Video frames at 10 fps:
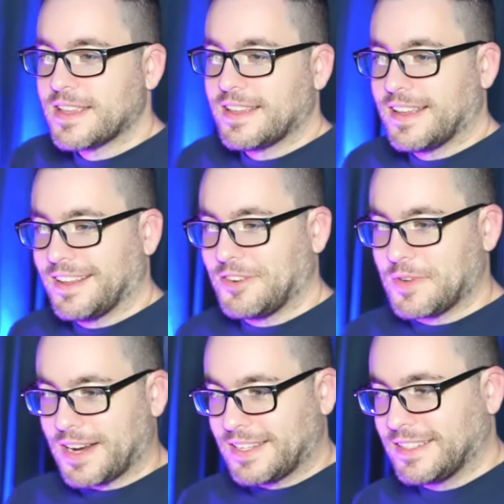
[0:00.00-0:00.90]

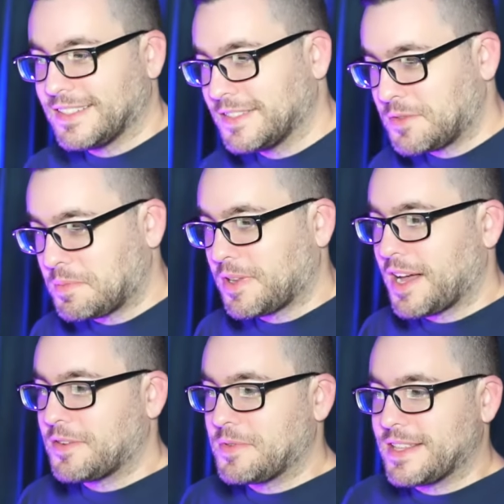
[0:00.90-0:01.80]
what I uh,
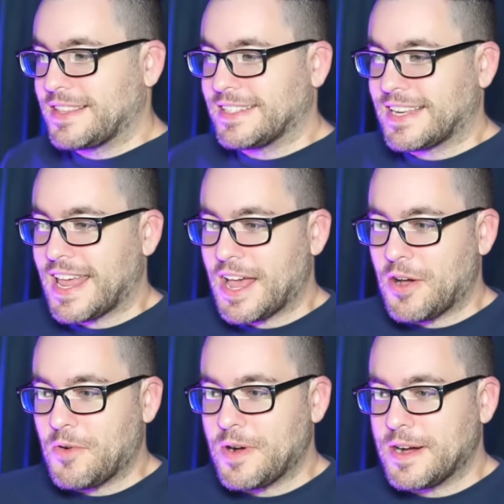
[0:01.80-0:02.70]
replied with is
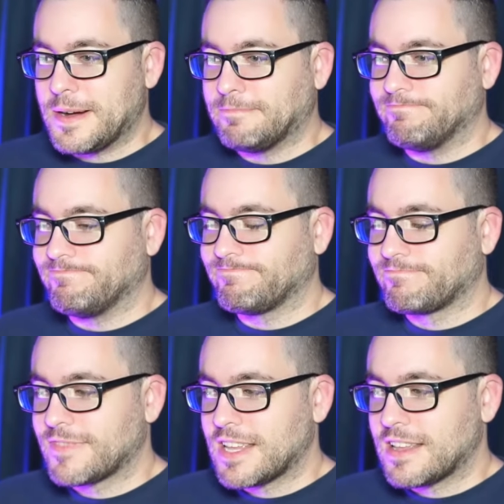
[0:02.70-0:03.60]
how um,
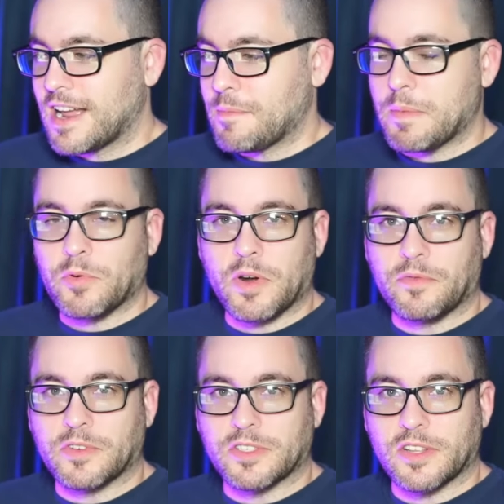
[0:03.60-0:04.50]
I remember when I
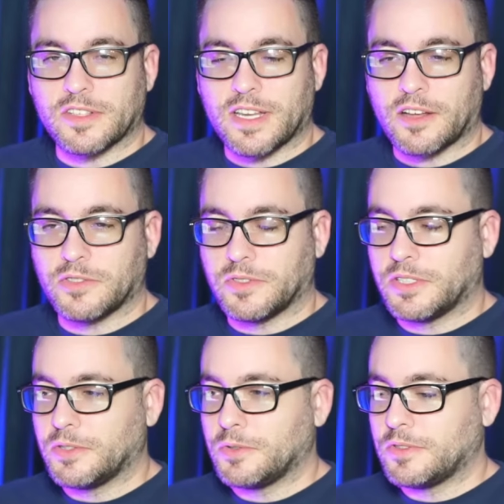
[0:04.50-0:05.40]
first saw the Zaku
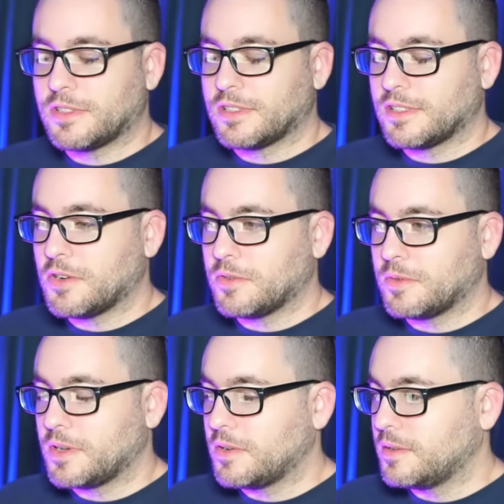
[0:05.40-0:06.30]
2s, you know,
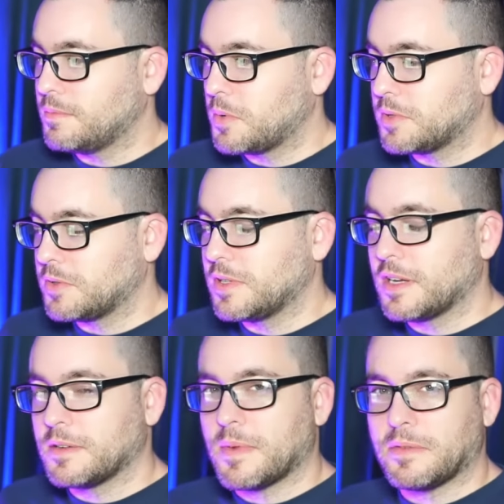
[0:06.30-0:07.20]
and Mobile Suit
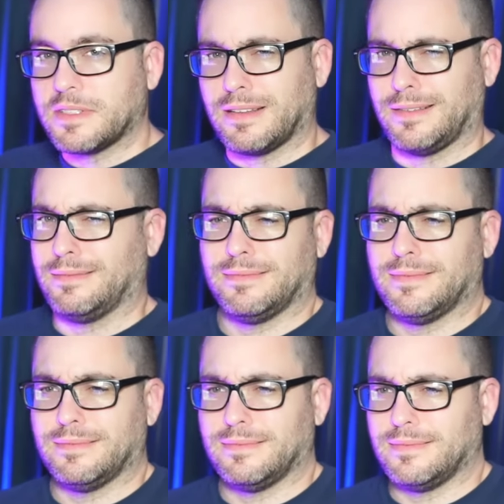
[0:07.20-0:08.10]
Gundam, I was like,
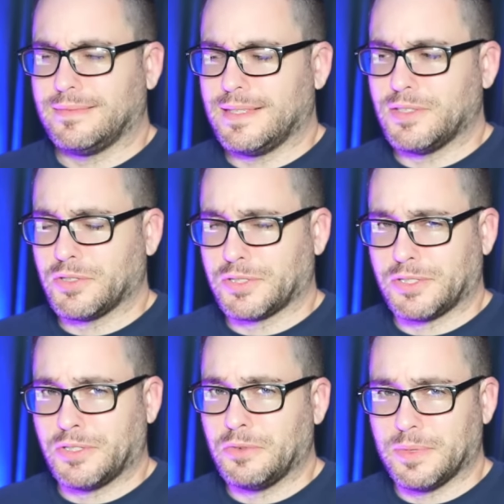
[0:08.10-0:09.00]
these look
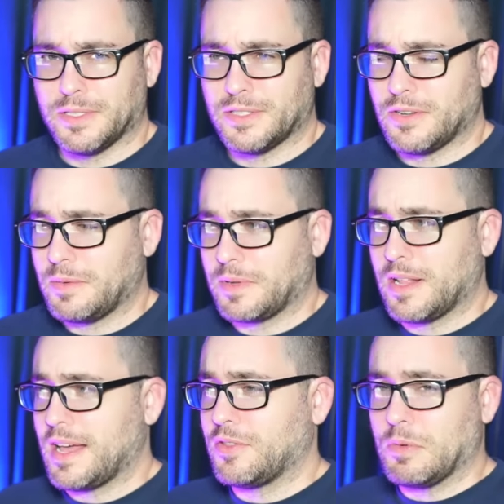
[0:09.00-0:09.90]
stupid. So I'm
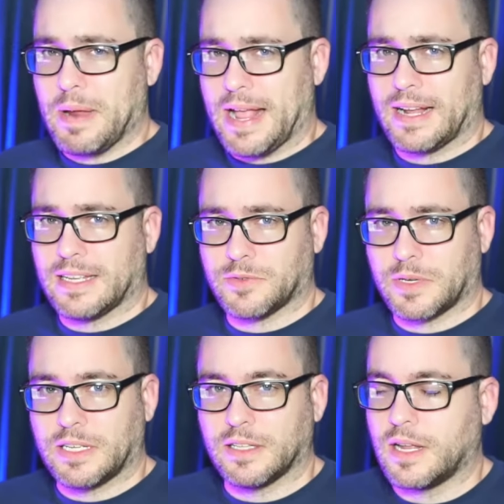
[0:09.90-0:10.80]
glad they're bad guys we're
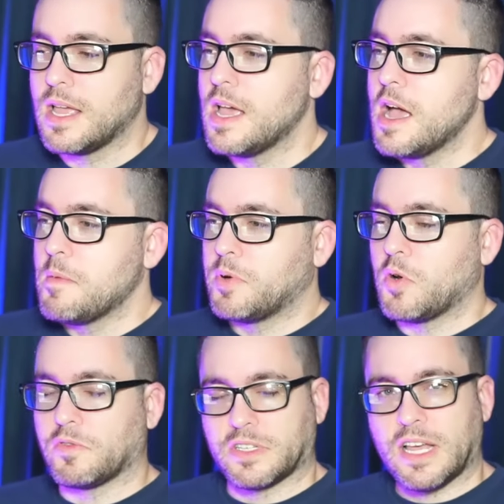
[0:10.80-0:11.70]
killing. But
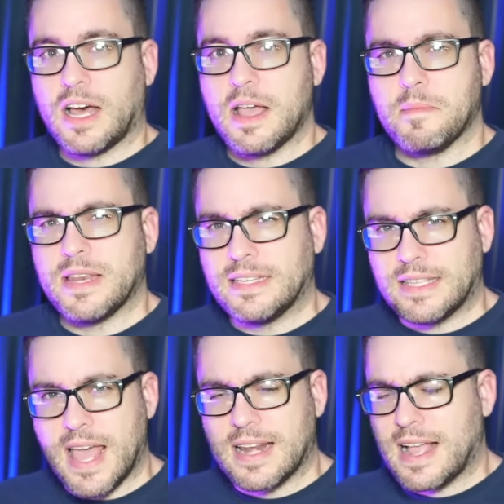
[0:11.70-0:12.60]
over time, it is
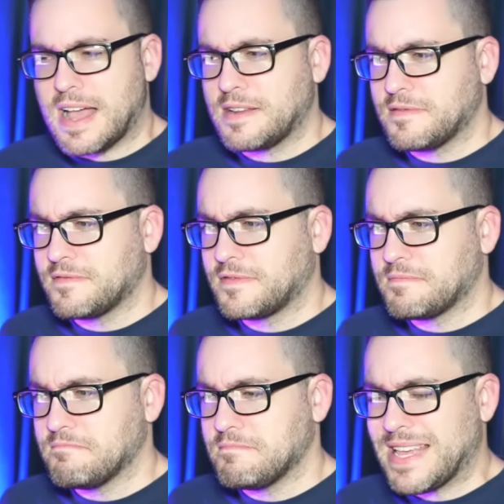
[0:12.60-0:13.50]
that kind of
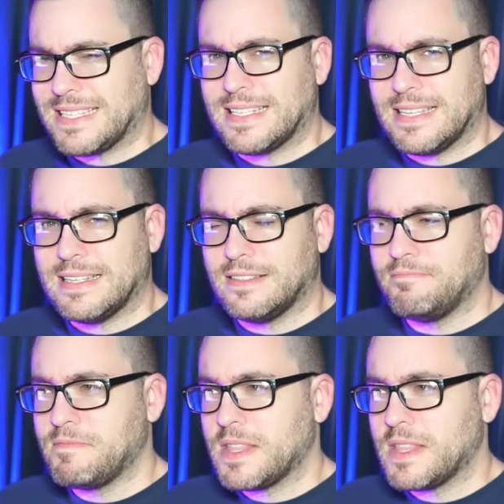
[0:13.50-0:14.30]
messy